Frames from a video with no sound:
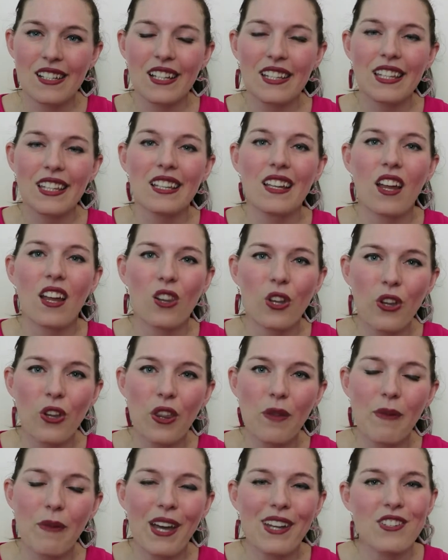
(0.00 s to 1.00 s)
I think a lot of
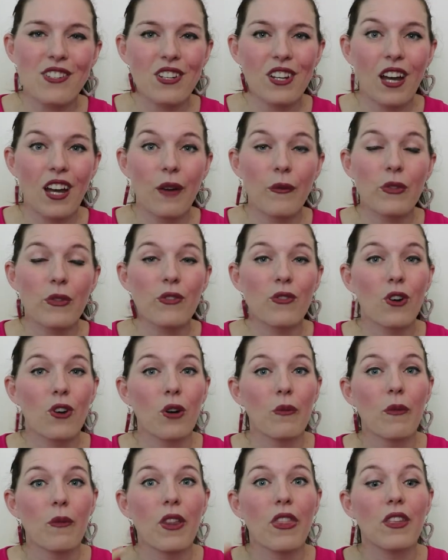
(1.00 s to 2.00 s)
the magic comes
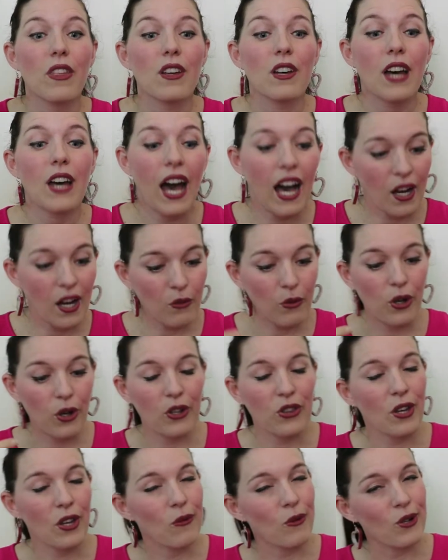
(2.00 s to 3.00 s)
from the
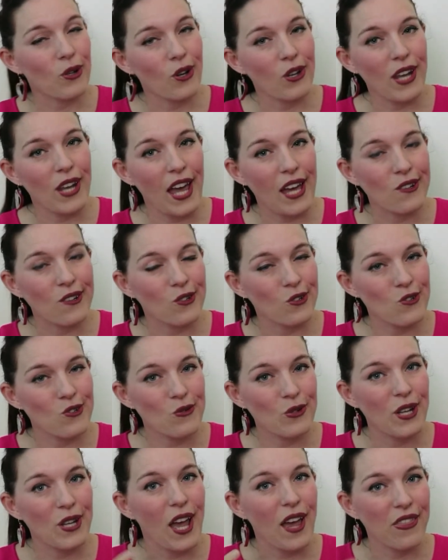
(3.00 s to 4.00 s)
artwork that we're going to add on to
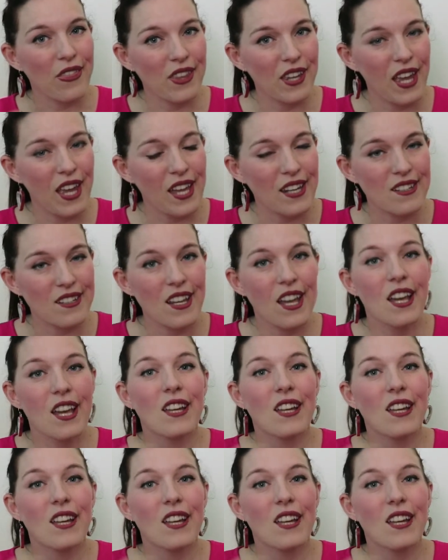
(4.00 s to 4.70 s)
it at the end.